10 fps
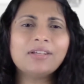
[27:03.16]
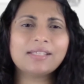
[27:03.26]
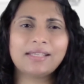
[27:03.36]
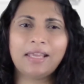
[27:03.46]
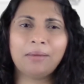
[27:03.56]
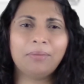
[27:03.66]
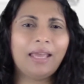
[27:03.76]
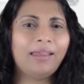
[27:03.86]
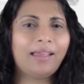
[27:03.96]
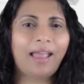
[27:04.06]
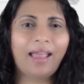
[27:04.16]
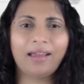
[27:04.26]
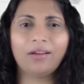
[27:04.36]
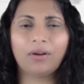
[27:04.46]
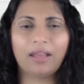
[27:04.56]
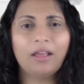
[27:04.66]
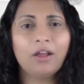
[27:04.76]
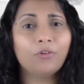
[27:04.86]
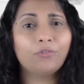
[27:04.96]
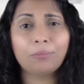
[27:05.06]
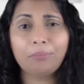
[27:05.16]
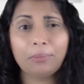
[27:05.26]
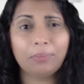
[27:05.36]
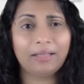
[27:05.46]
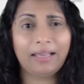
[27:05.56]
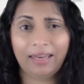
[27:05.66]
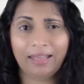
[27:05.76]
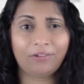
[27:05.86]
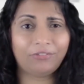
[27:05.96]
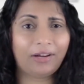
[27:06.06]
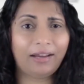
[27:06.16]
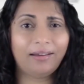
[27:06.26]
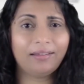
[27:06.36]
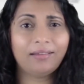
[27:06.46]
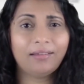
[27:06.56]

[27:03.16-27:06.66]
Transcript: see him getting angry for people getting afraid.